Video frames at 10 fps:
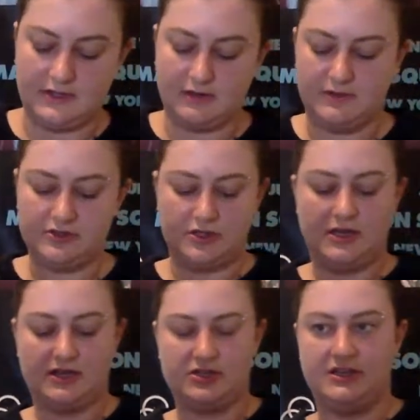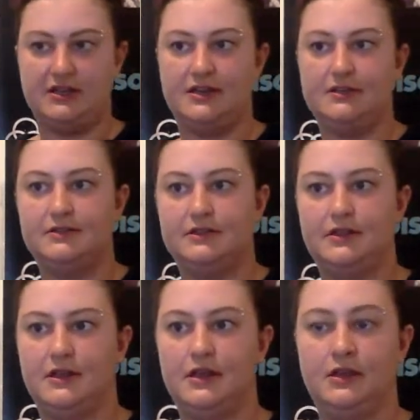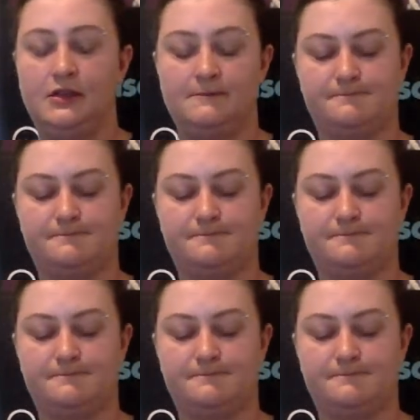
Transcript: Make sure you actually get it into the thing.